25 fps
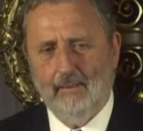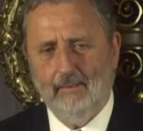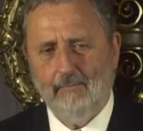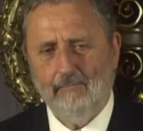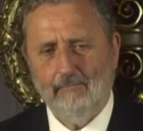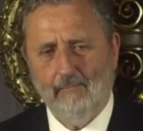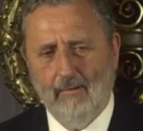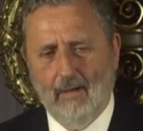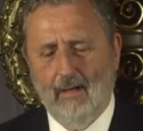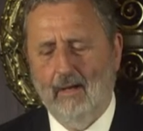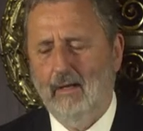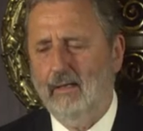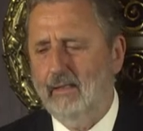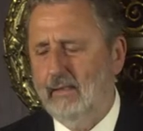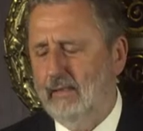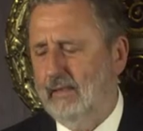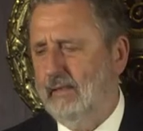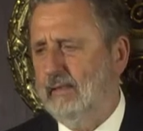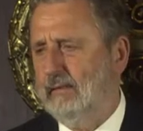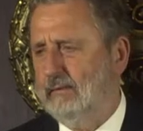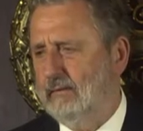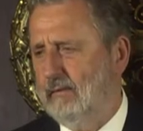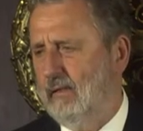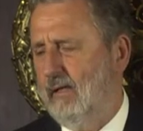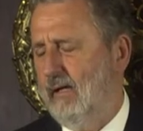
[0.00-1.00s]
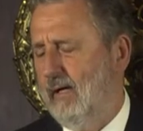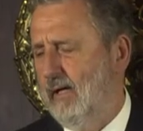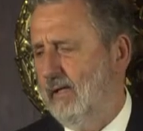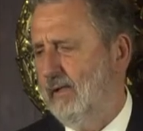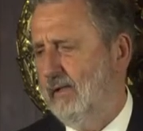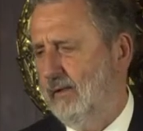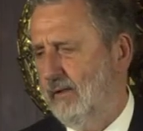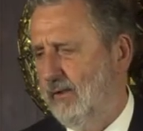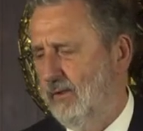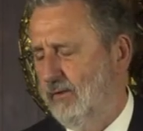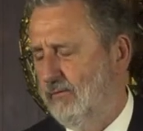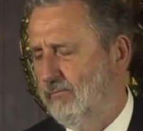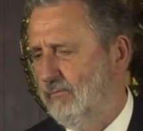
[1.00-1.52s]
Why is the
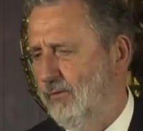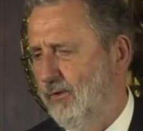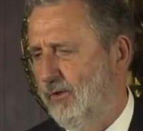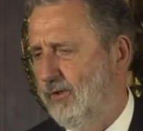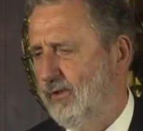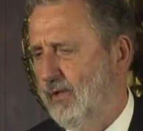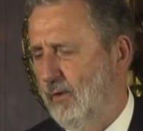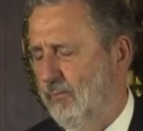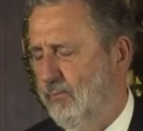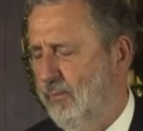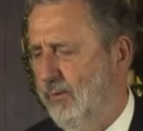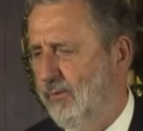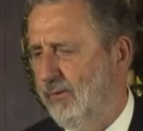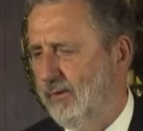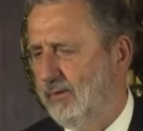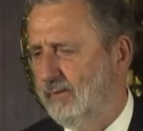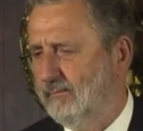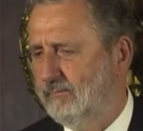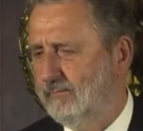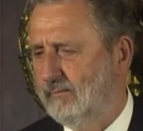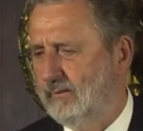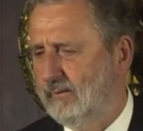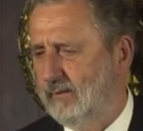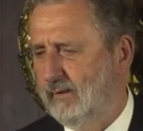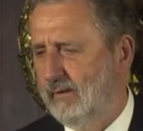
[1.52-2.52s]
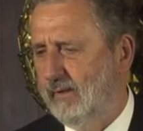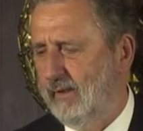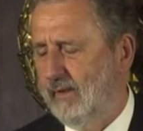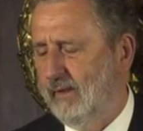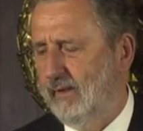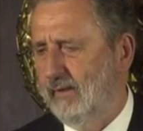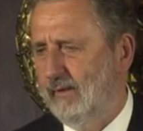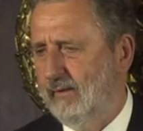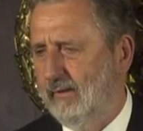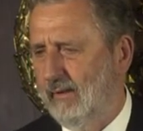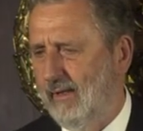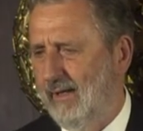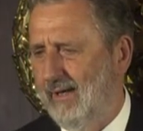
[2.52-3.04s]
Heineken Award important?
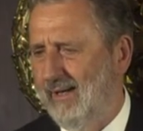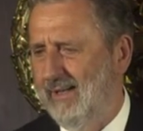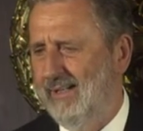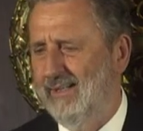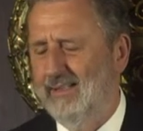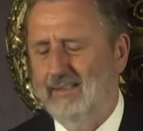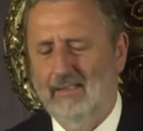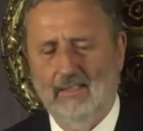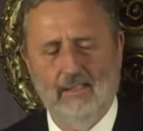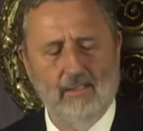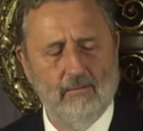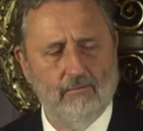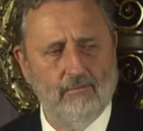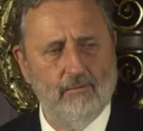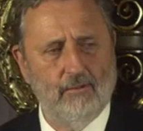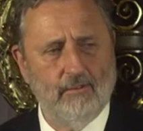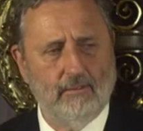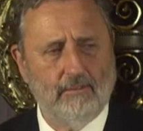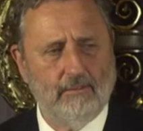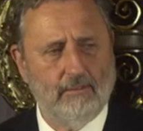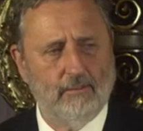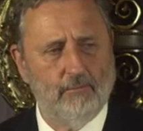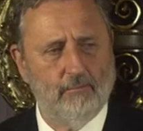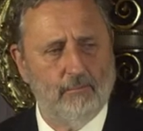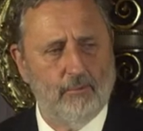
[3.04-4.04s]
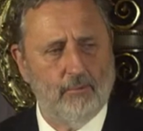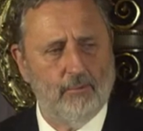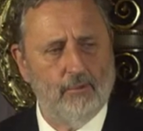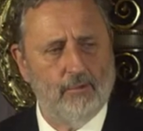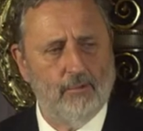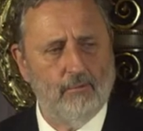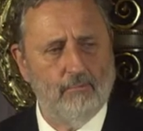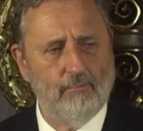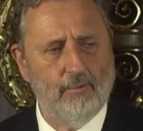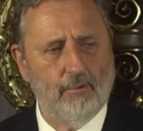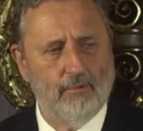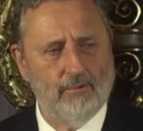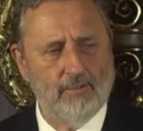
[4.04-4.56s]
The Heineken Award is
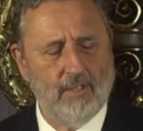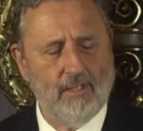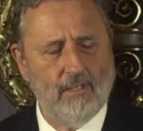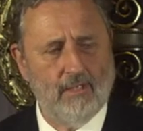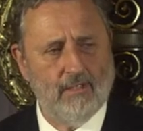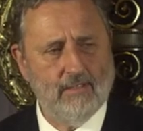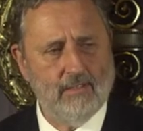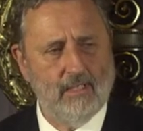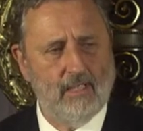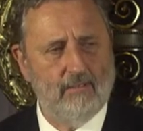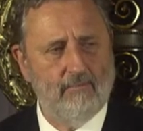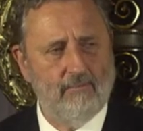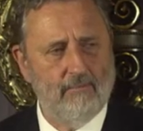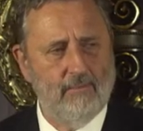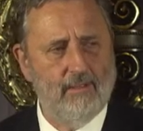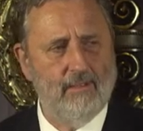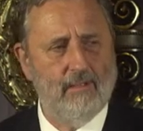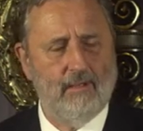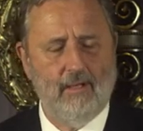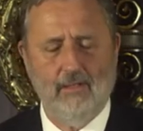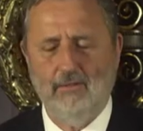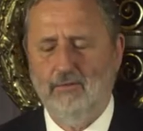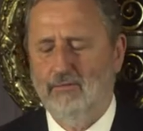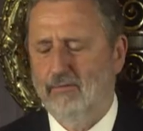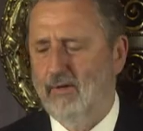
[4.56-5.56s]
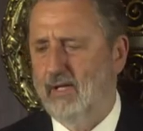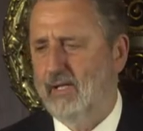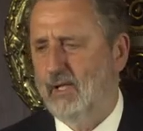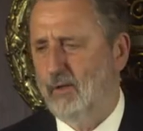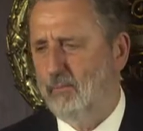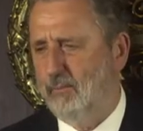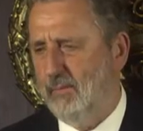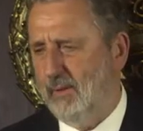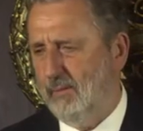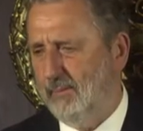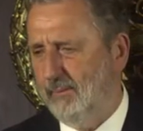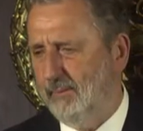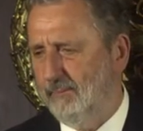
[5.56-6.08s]
important because, as I said, we are
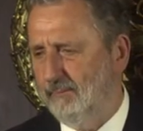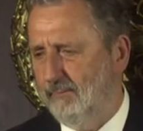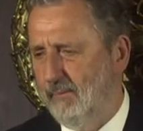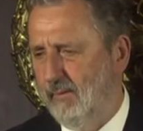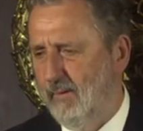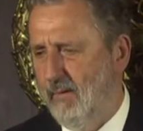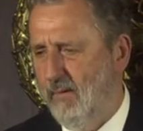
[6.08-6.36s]
trading people.